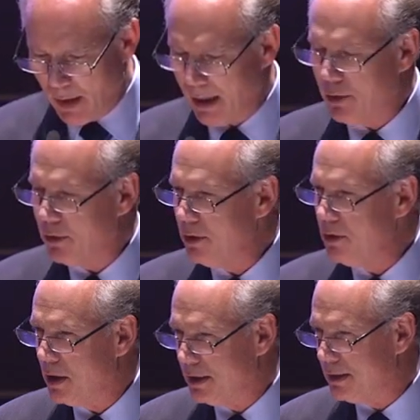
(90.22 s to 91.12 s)
I
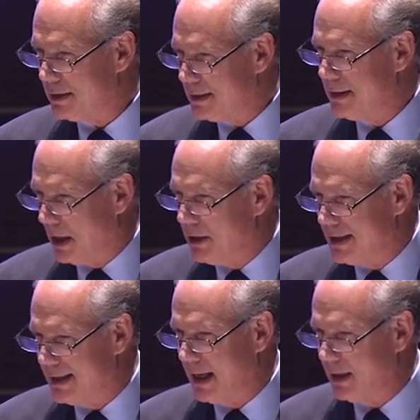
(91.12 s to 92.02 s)
couldn't
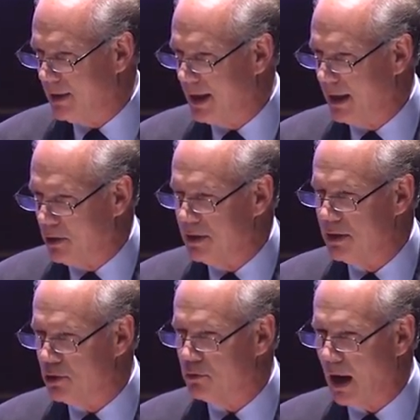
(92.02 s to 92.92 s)
understand it then. I couldn't
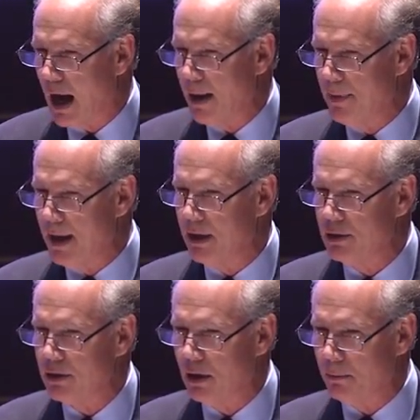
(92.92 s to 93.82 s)
describe then
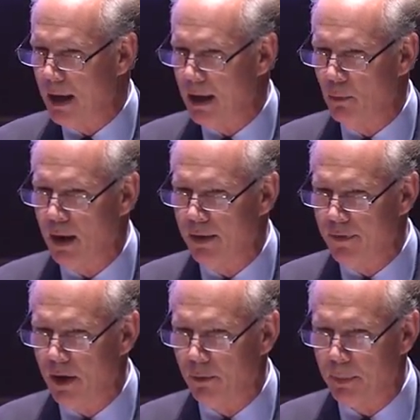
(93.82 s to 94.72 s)
as a young man what I
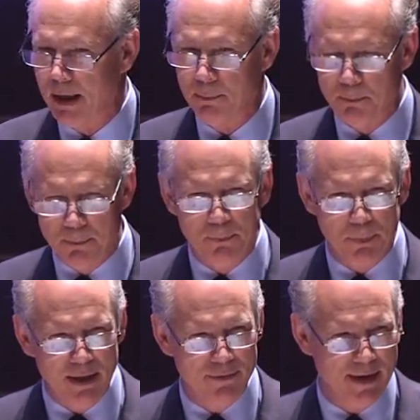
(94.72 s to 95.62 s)
felt, but I
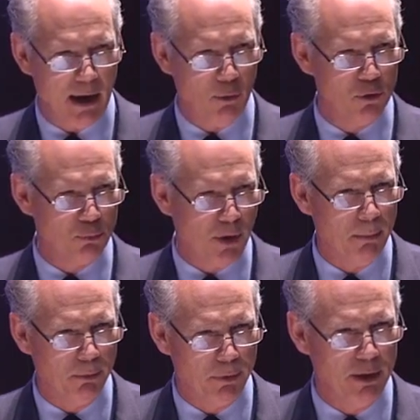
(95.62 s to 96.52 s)
believe now it was
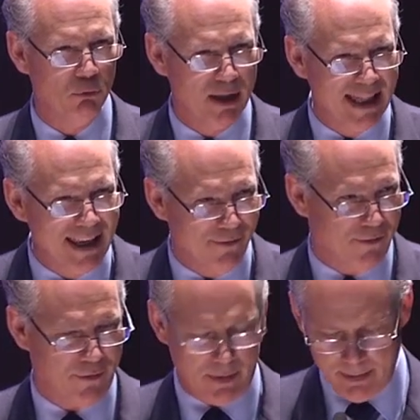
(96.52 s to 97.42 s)
probably
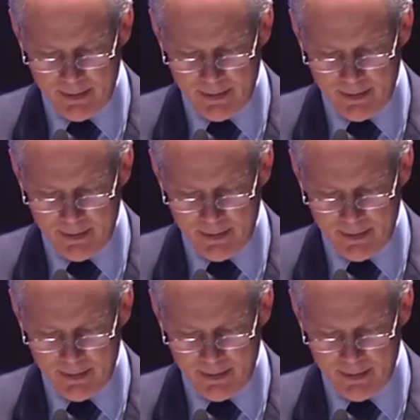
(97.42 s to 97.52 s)
relief.